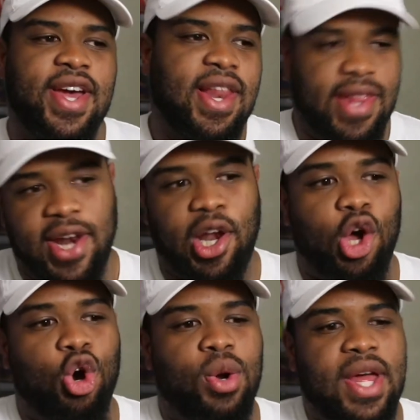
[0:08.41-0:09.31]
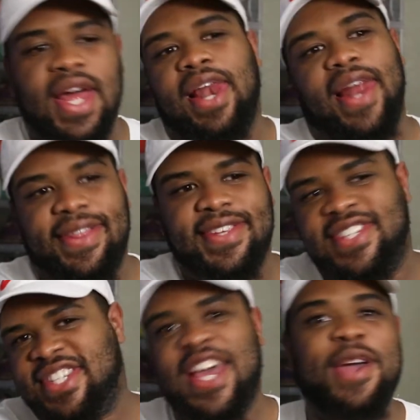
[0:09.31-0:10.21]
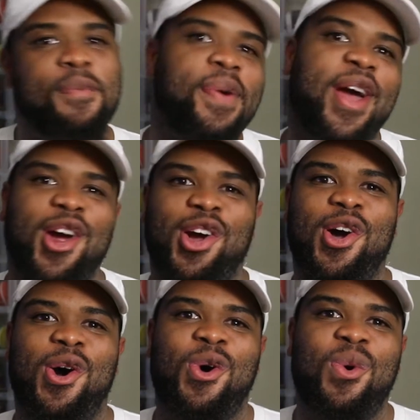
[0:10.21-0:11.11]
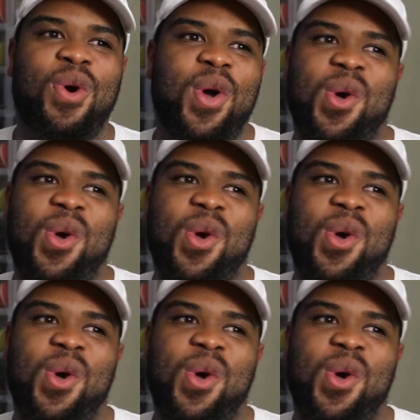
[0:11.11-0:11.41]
let alone let the same pair go